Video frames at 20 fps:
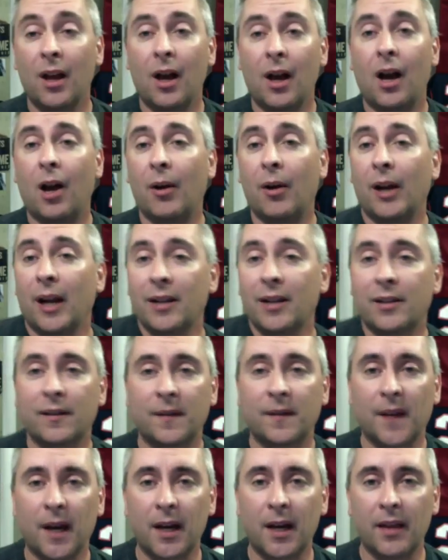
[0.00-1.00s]
All right, guys,
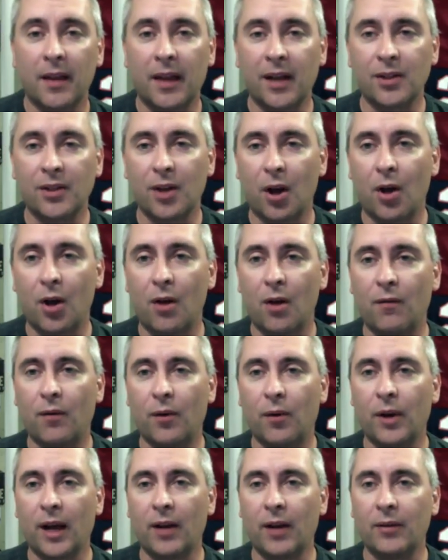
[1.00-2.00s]
that is all
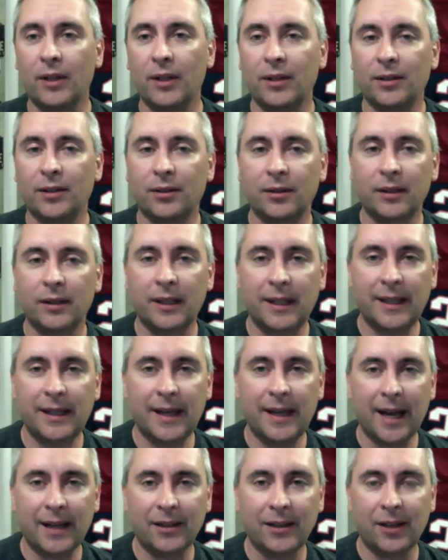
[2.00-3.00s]
for now. Until
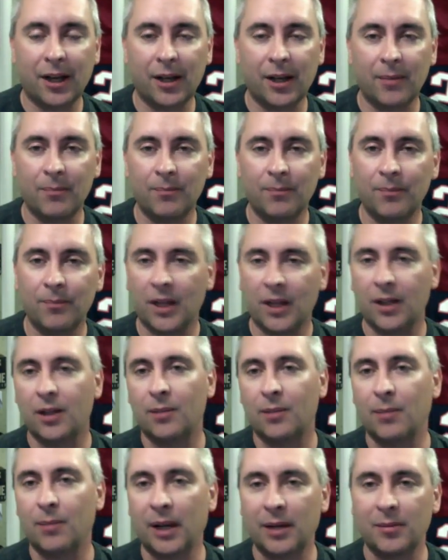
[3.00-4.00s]
next time,
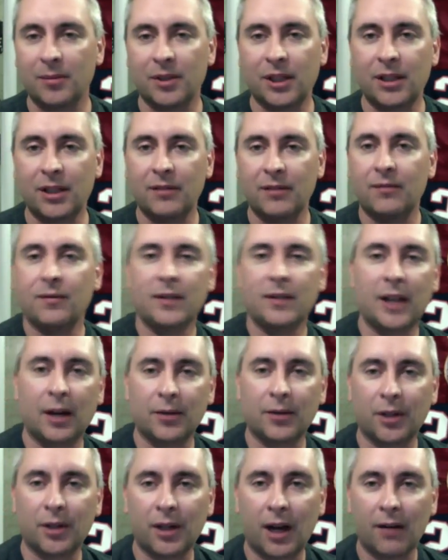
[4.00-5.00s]
my name's Steve. Get
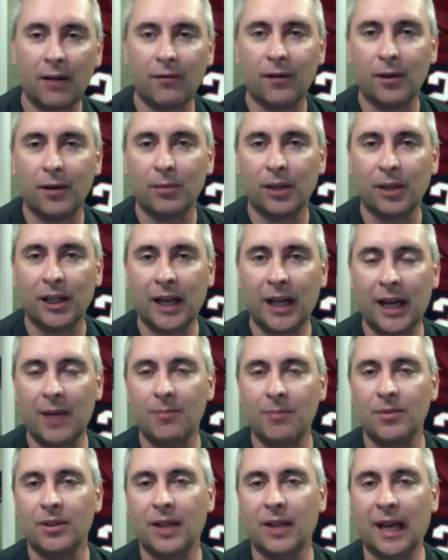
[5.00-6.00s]
out there, have fun, play
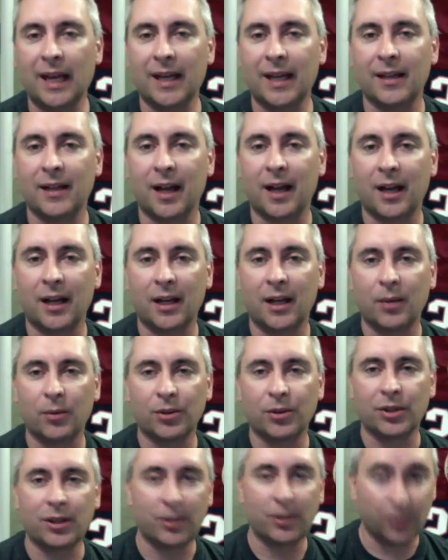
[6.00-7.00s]
games, and I will
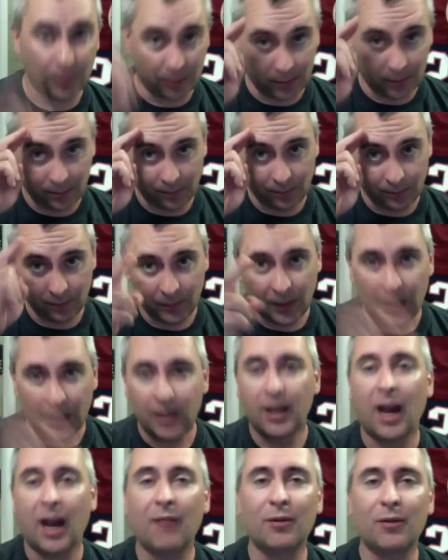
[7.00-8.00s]
see you
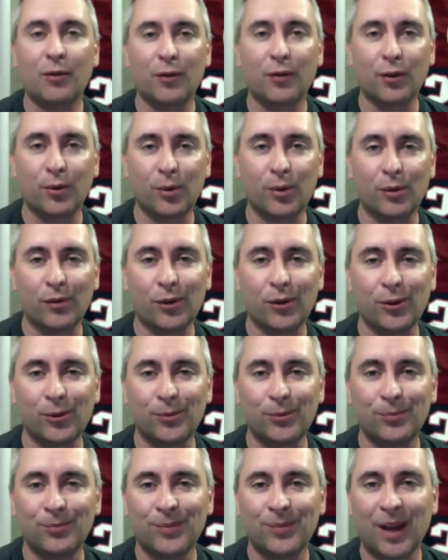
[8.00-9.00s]
after further review.
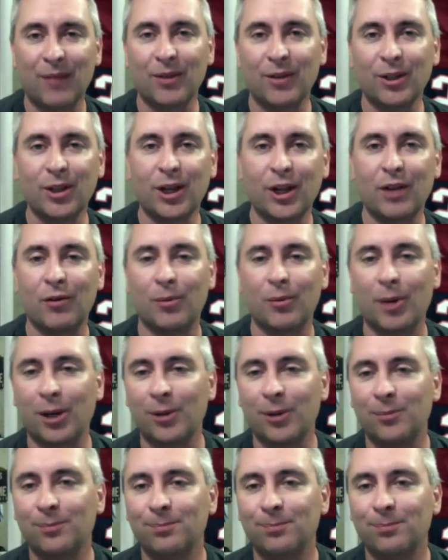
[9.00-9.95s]
Have a good night, everybody.